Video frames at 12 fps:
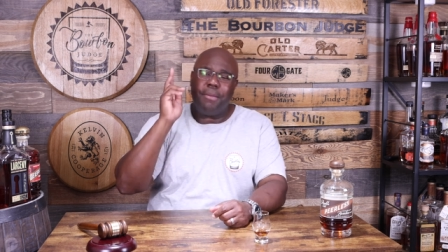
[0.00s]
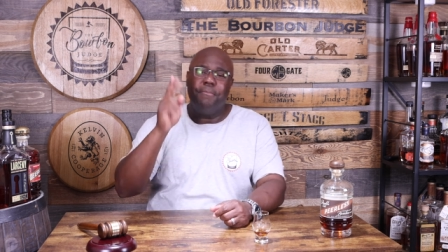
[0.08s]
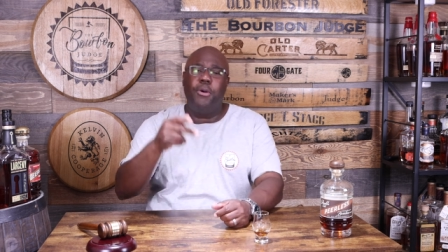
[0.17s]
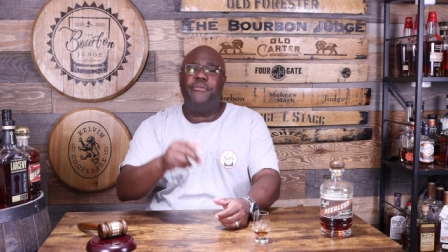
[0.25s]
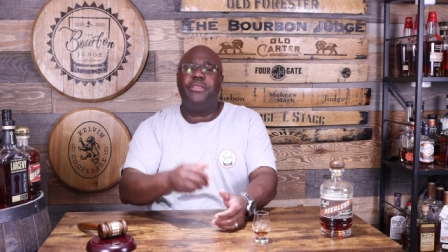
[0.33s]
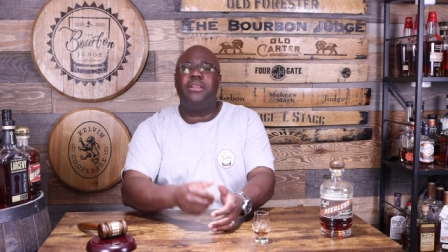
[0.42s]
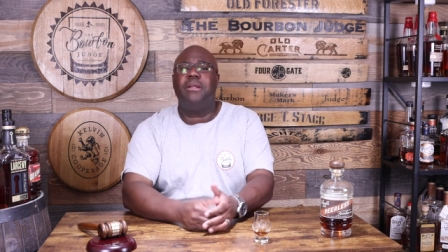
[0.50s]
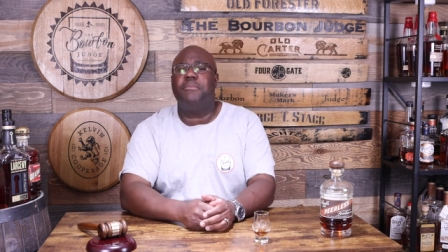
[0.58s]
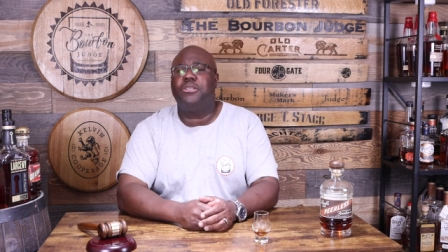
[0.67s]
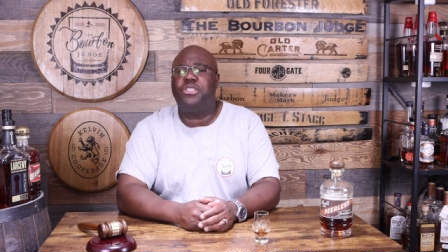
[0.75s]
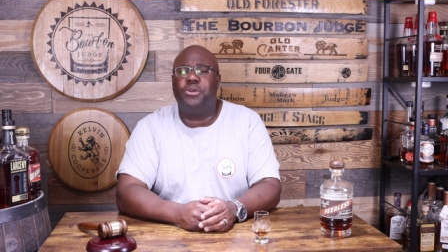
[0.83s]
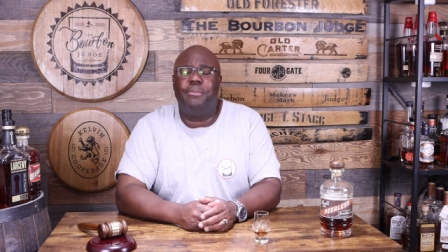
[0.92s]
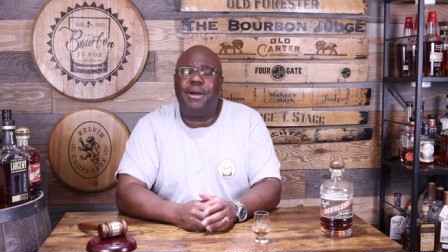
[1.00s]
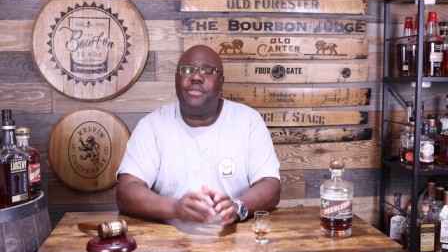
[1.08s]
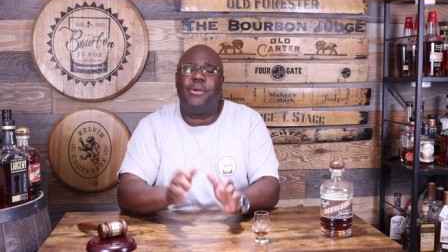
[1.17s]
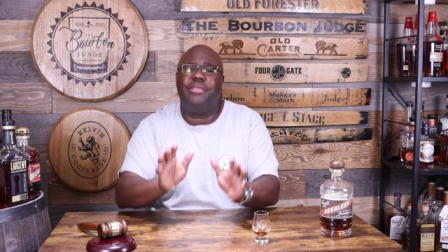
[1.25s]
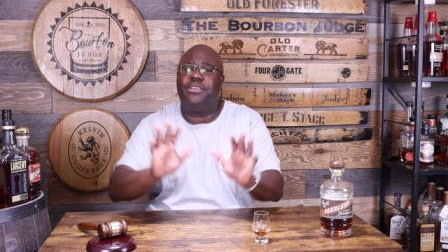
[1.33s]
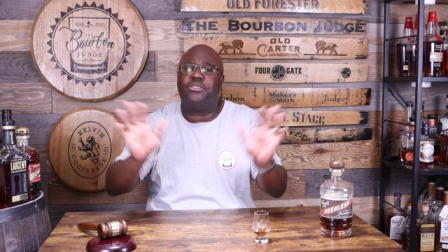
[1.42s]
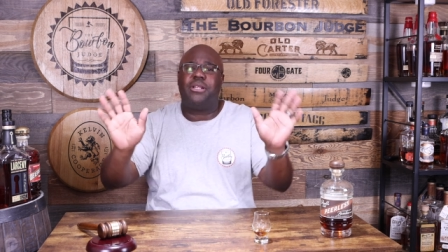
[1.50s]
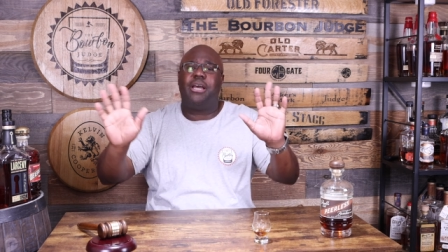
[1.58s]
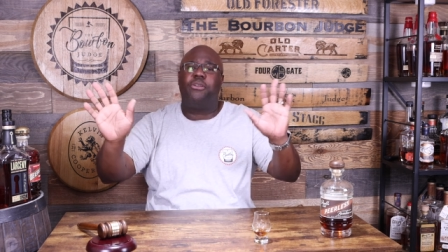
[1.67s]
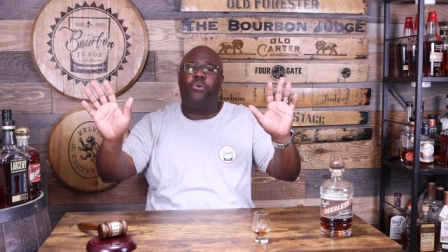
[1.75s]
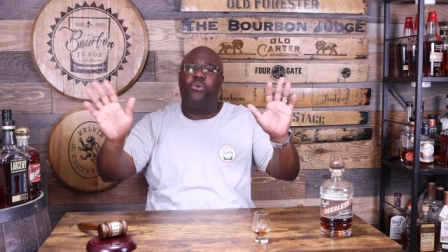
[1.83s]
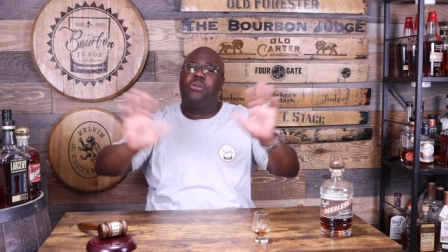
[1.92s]
Moving to number two. And by the way, these are
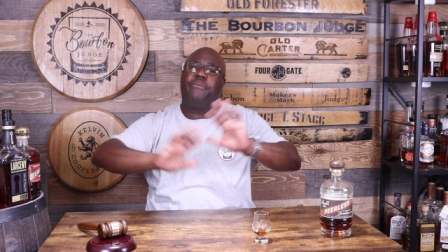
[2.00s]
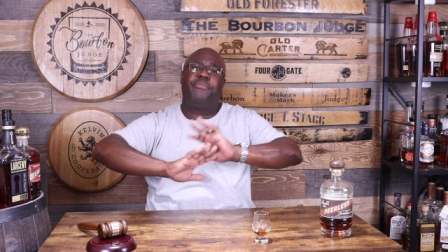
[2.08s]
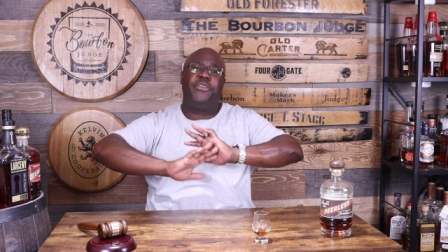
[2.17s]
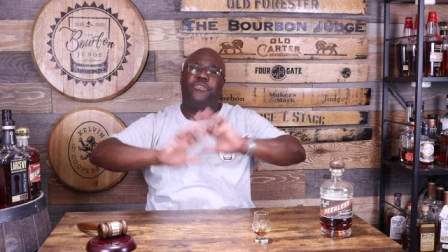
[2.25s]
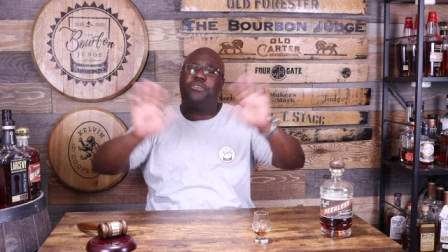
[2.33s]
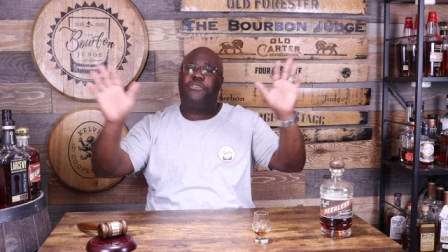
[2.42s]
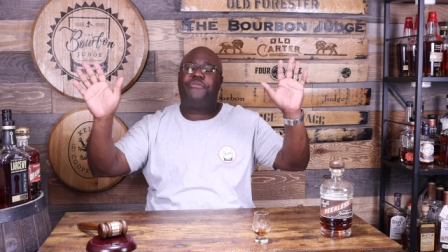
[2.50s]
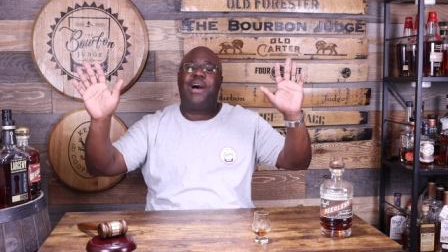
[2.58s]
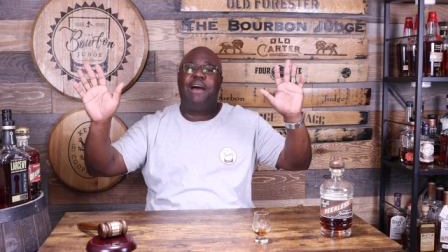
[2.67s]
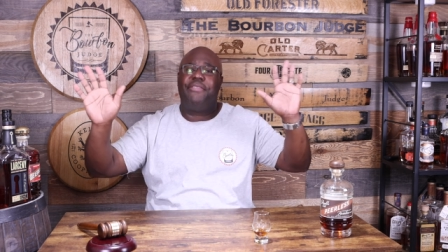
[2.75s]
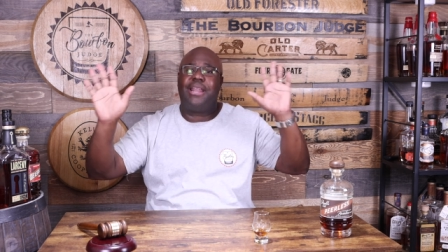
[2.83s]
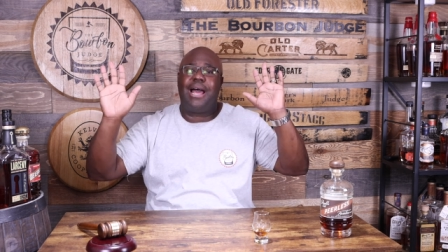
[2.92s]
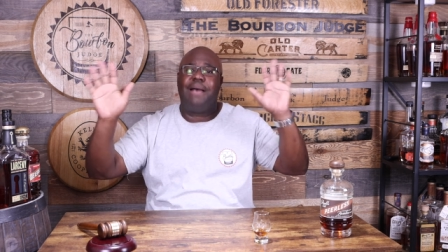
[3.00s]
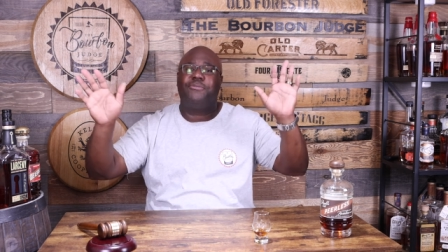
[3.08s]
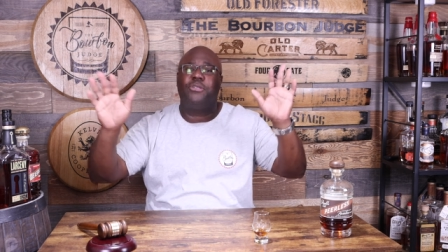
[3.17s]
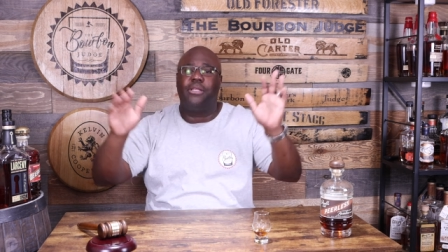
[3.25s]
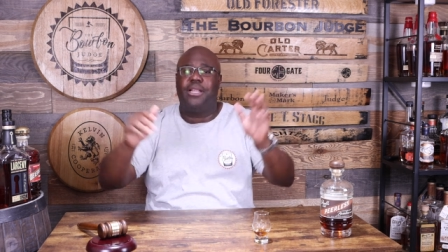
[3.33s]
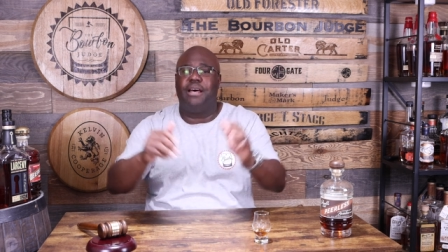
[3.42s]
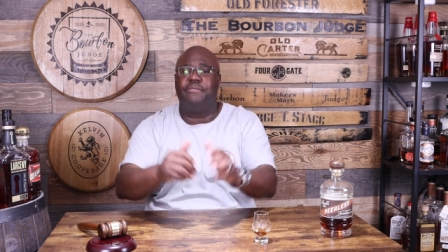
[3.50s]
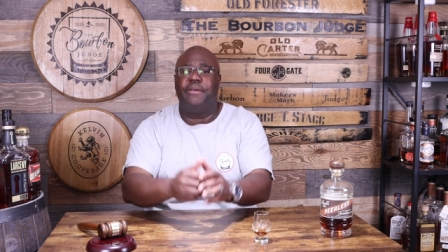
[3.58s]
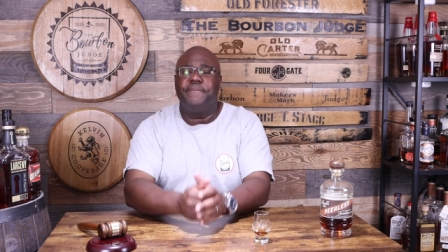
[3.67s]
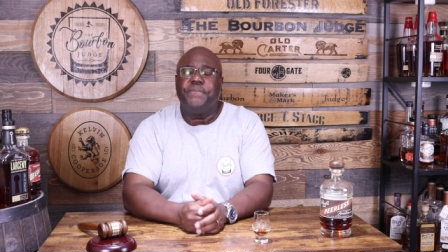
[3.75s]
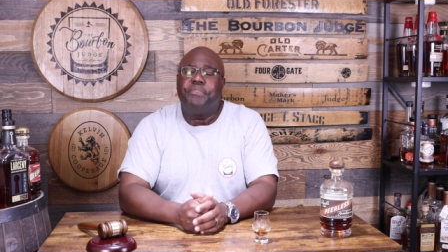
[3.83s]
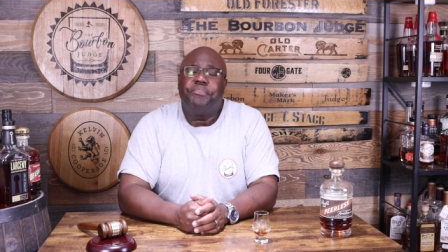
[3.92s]
not in order. These are just five that I absolutely love.
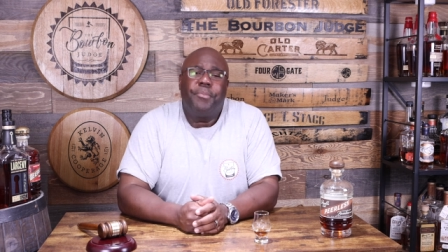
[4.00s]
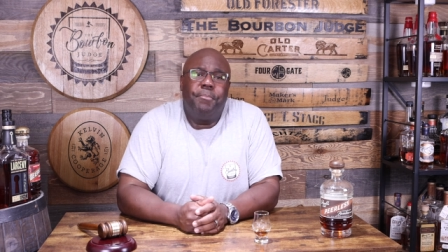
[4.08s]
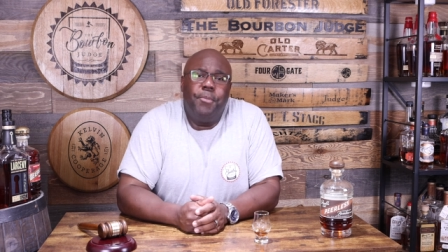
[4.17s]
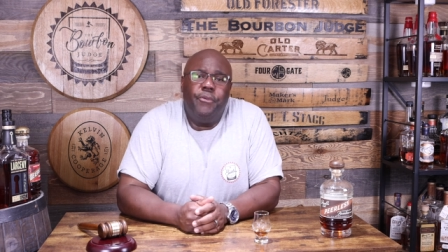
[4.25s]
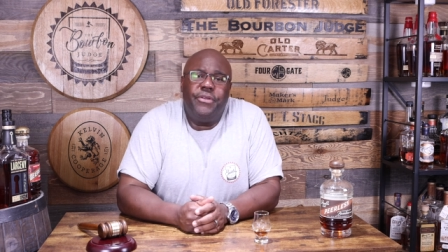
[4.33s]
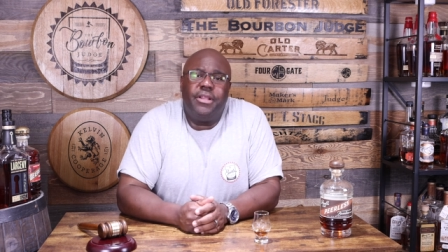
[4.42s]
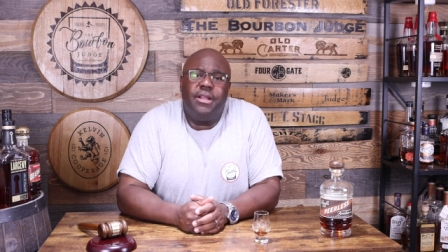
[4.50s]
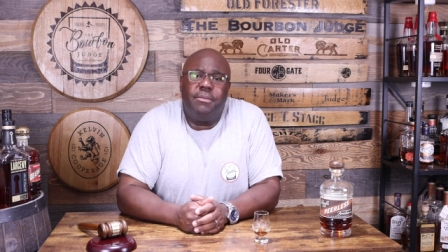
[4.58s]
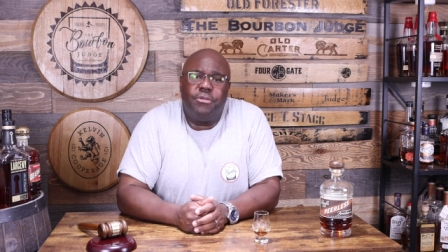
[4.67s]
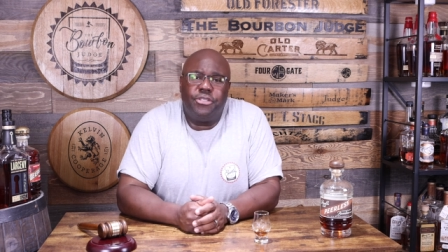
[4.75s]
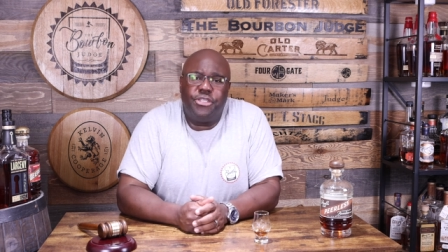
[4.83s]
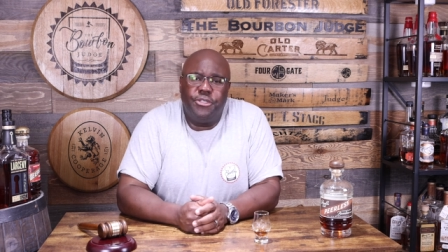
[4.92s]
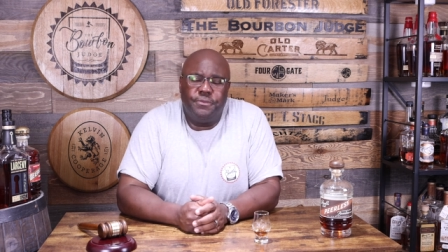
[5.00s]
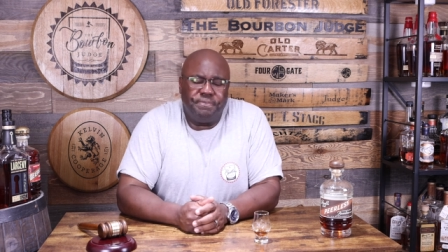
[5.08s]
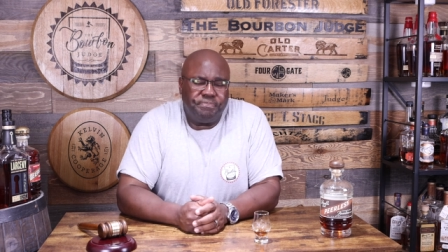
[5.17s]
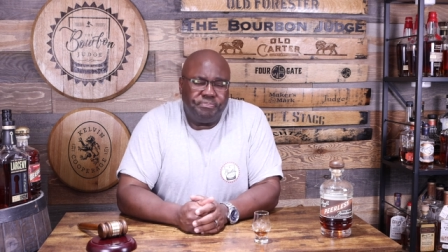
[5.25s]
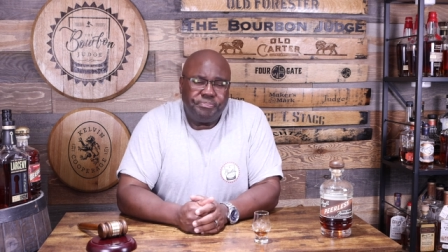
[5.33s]
Moving to number two.